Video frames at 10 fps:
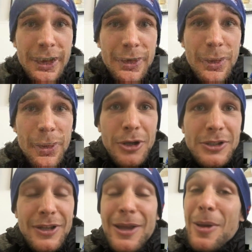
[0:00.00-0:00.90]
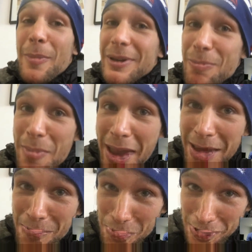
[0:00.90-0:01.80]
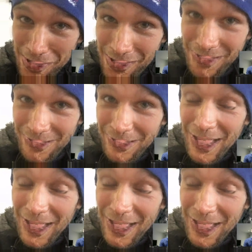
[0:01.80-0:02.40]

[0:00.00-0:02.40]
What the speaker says: we worked. But maybe